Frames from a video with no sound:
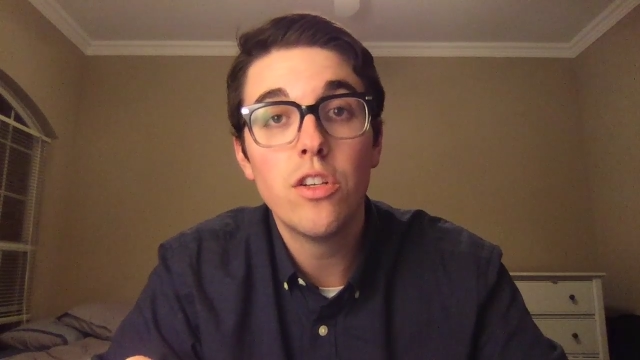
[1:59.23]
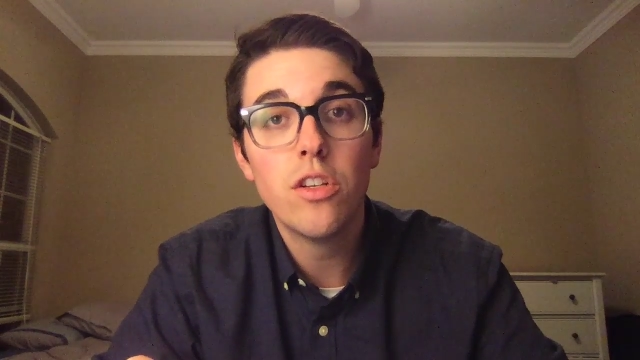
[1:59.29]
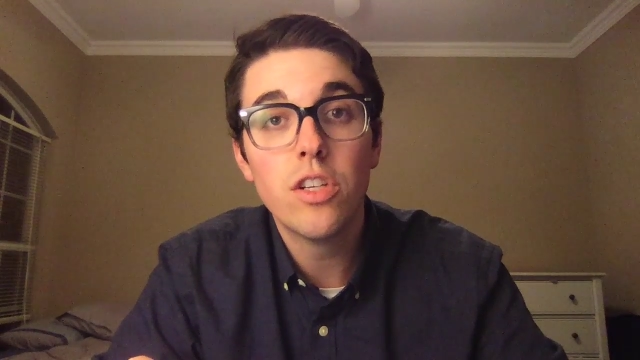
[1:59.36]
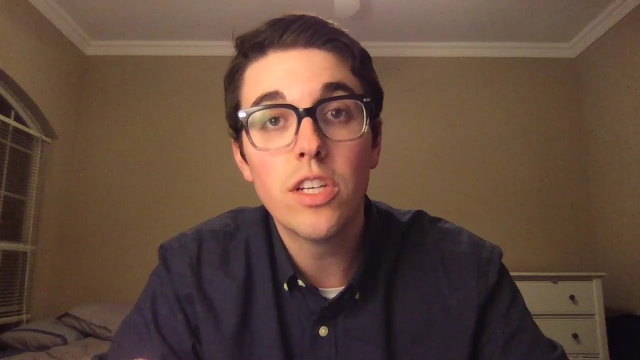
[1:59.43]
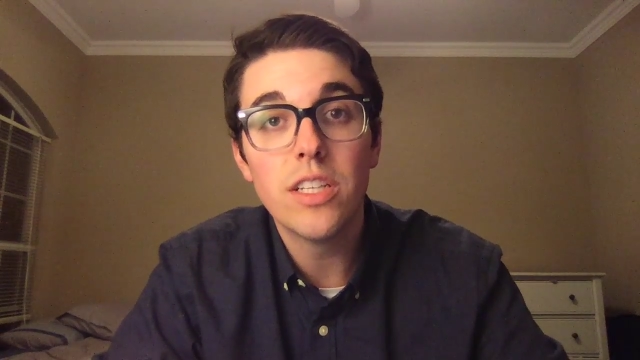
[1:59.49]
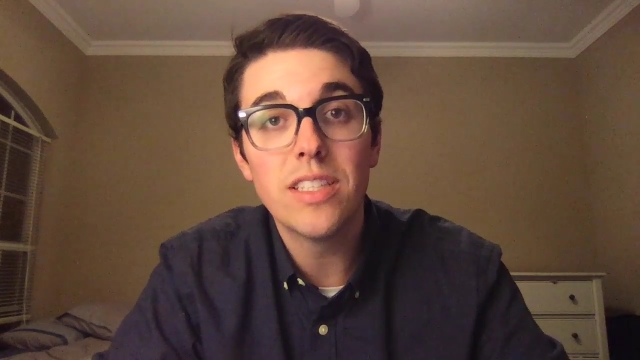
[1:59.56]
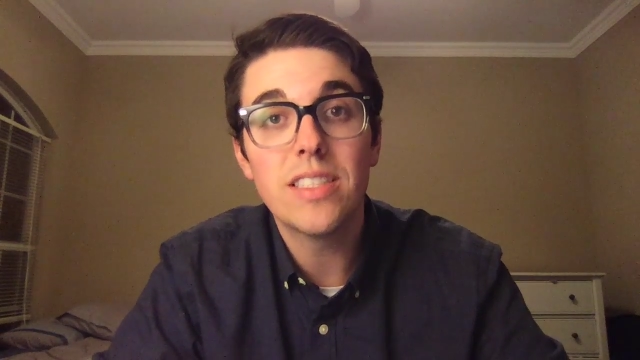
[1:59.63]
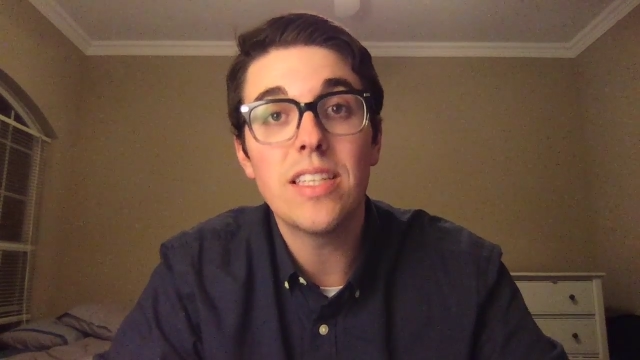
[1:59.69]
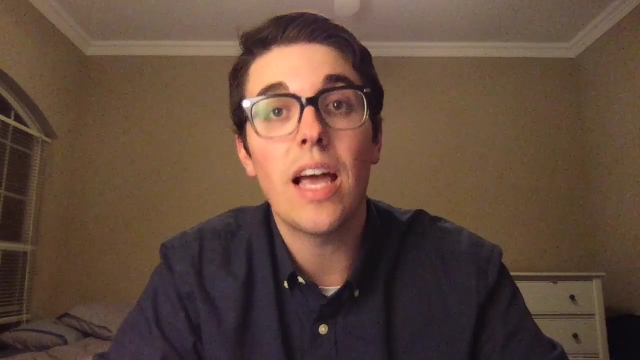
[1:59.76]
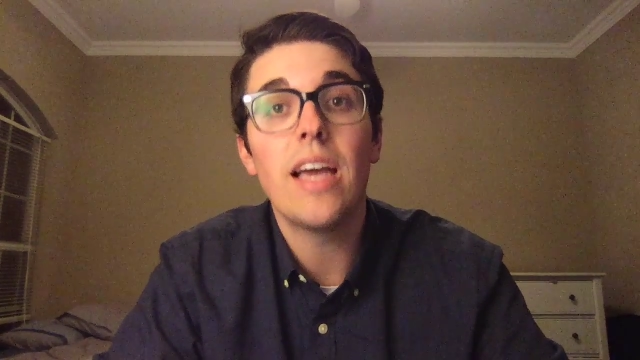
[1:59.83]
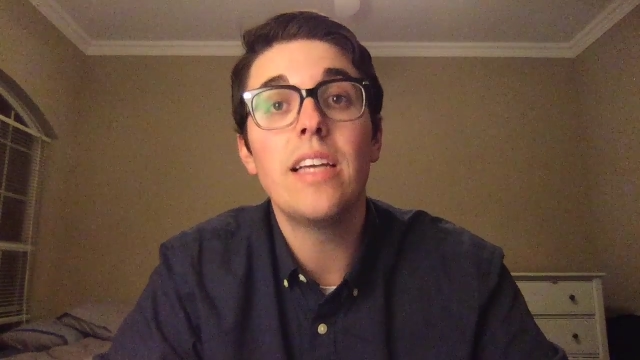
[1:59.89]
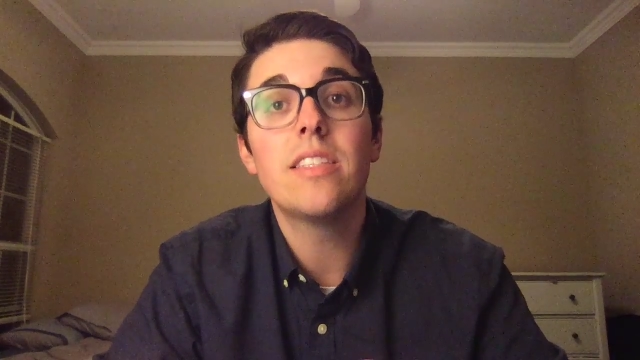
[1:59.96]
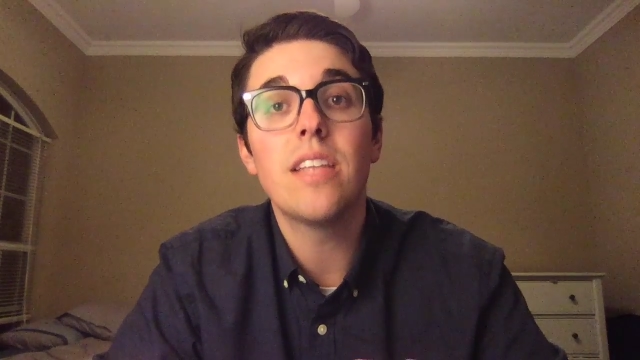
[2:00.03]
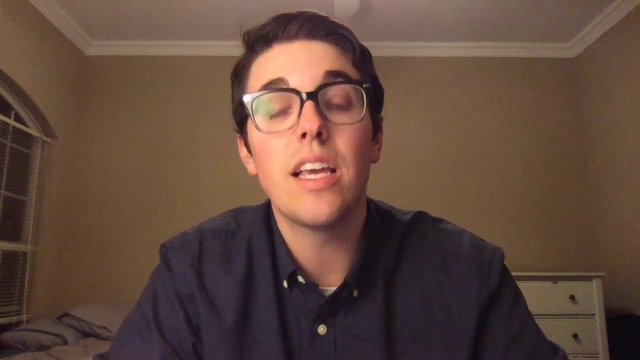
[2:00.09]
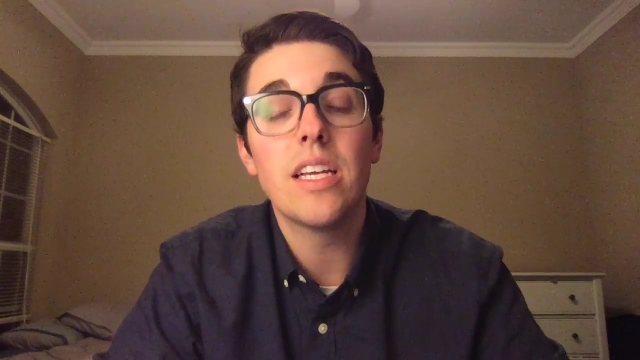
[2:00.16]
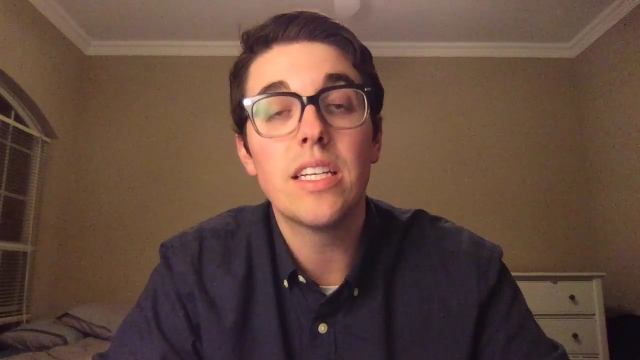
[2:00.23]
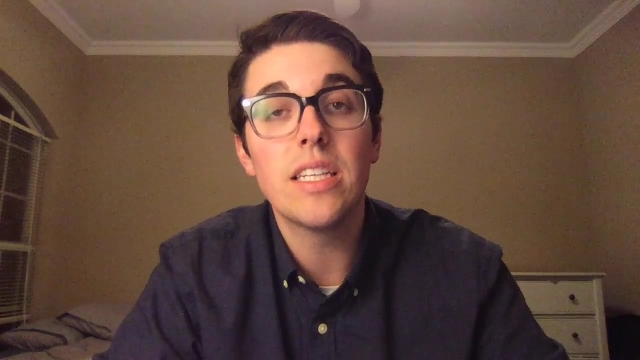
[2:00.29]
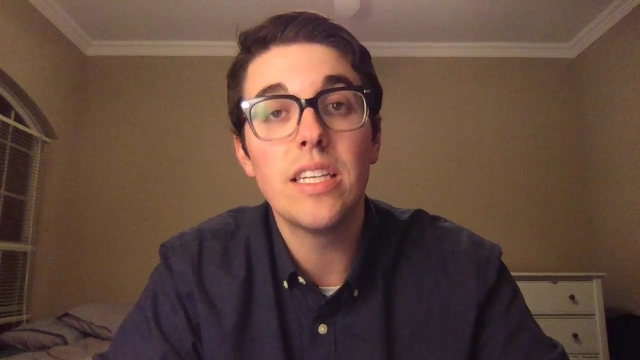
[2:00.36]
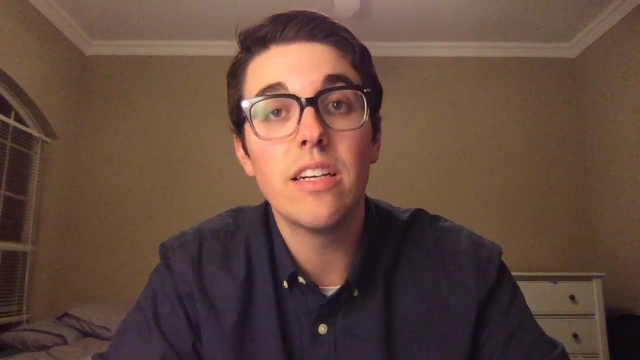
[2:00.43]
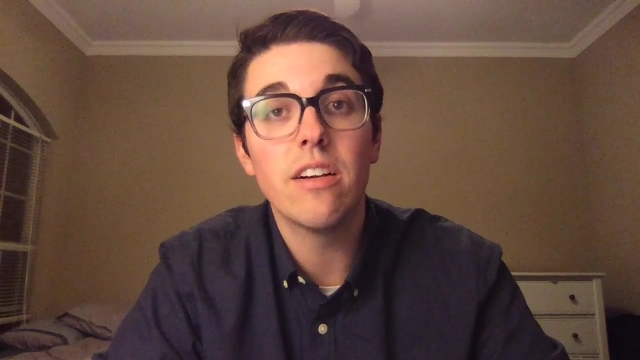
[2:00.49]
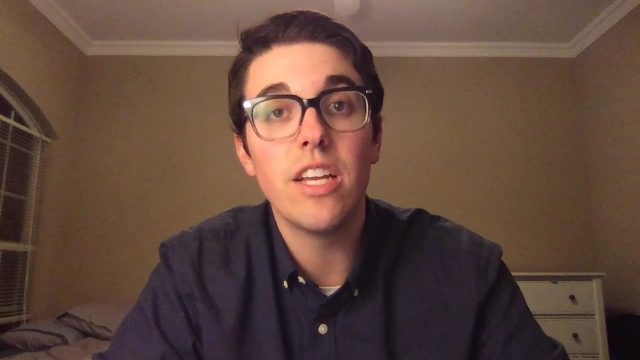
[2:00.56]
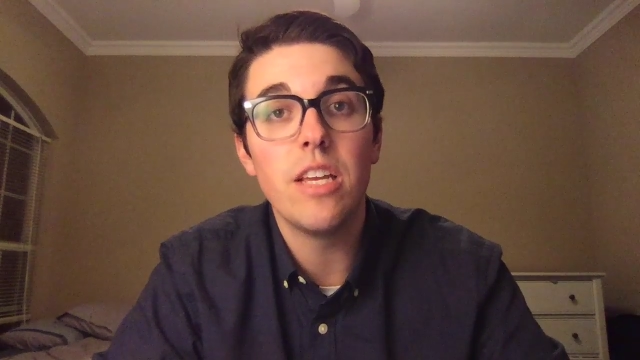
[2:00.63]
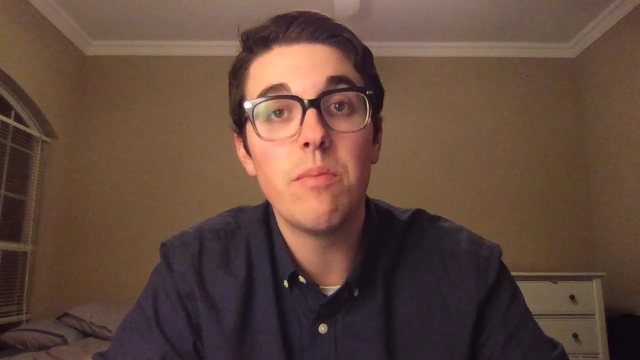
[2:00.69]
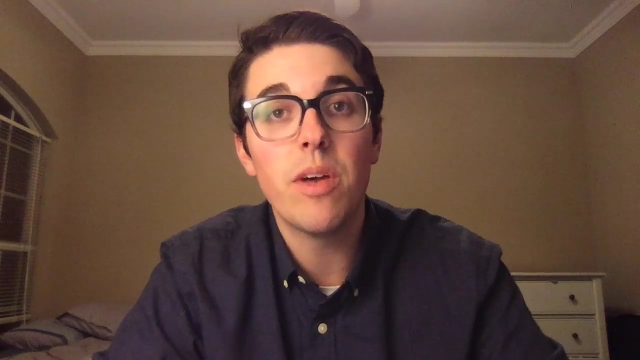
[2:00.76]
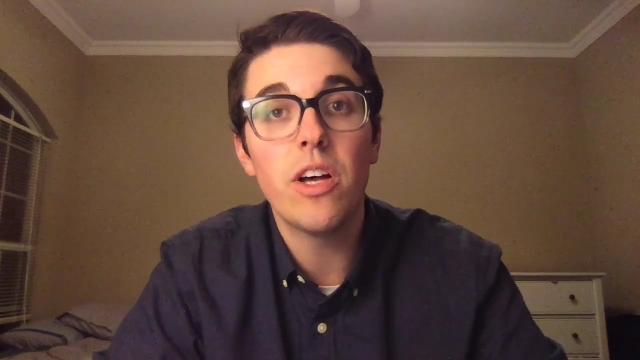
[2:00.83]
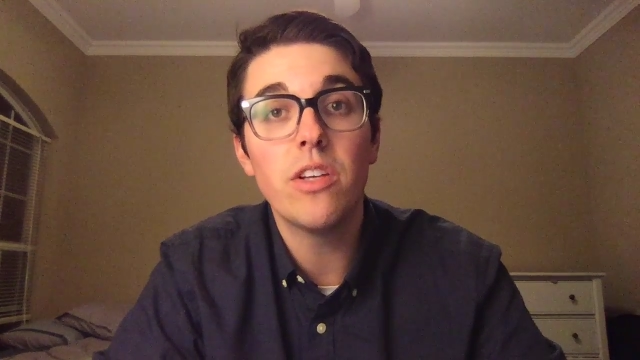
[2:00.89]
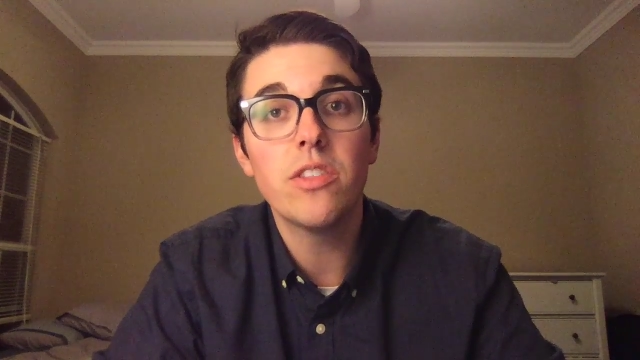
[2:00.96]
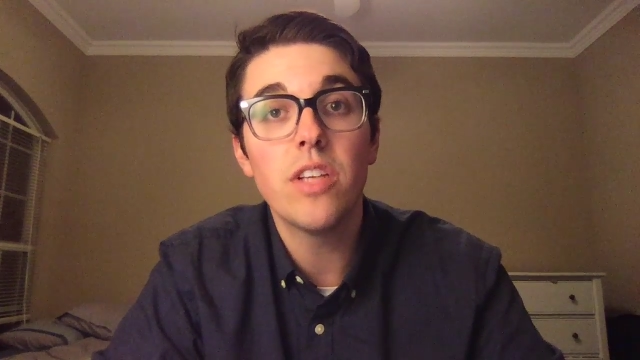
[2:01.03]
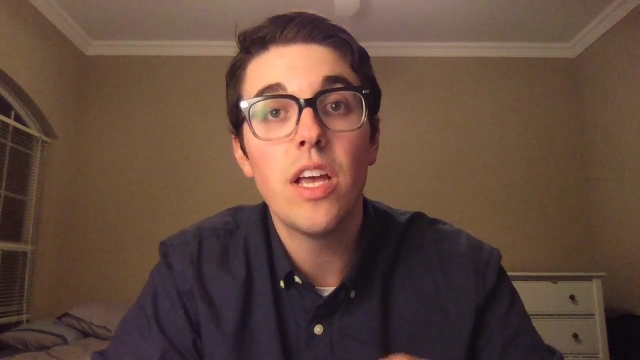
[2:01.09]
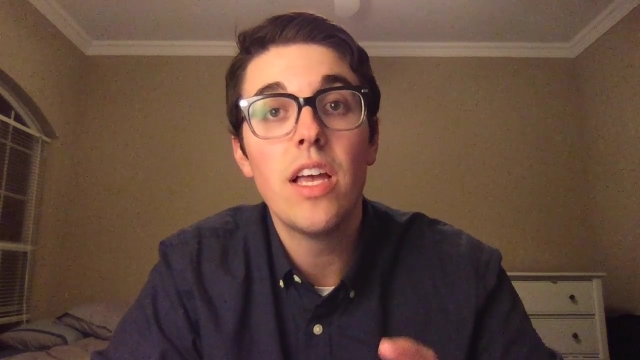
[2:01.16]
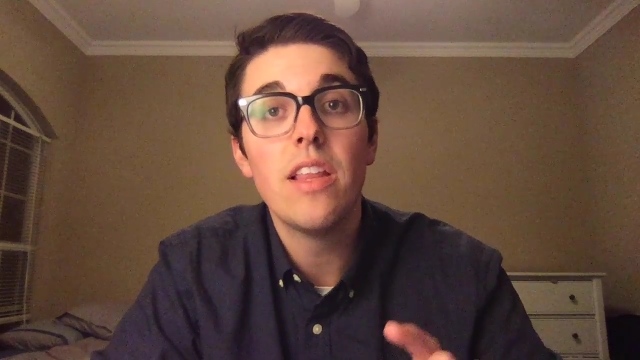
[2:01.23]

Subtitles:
concise and clear emails,